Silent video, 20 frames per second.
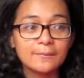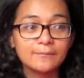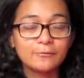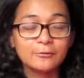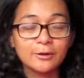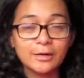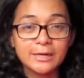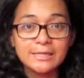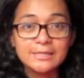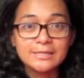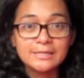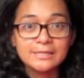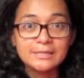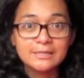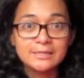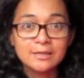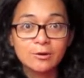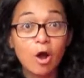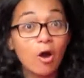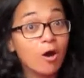race
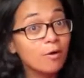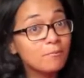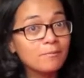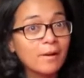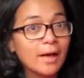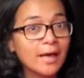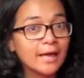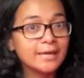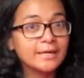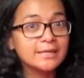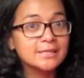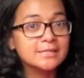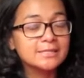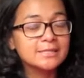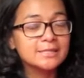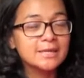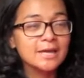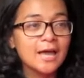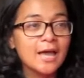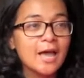on
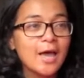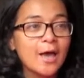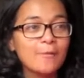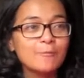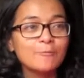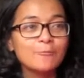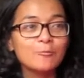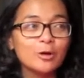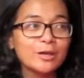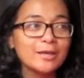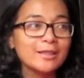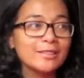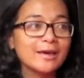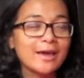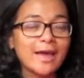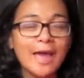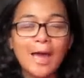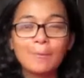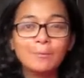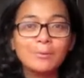bikes with
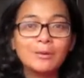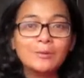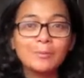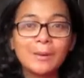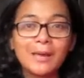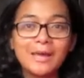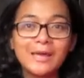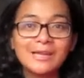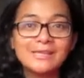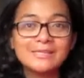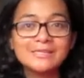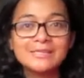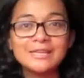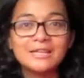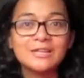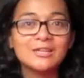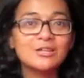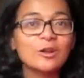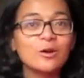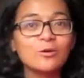a happy pace
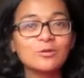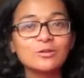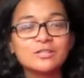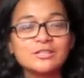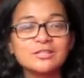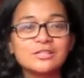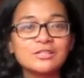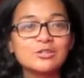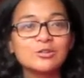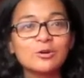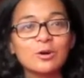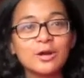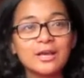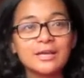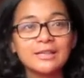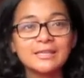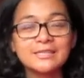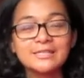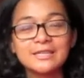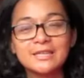and just
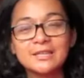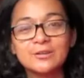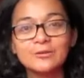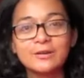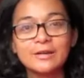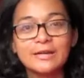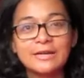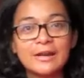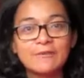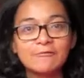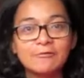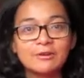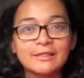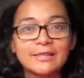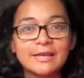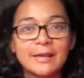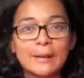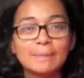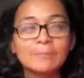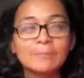enjoying the scenery and everything.